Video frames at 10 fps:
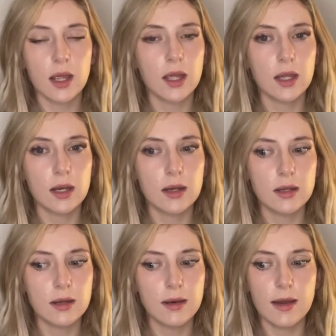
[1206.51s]

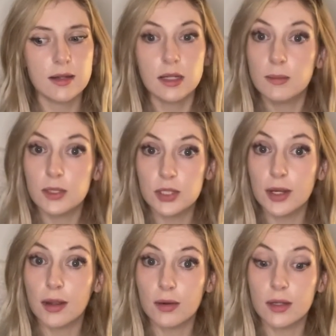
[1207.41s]
and not damaging
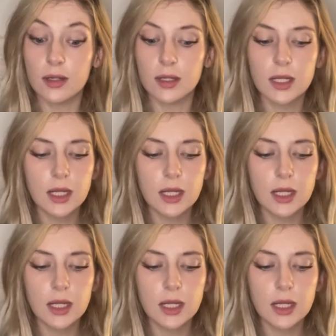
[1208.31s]
at all.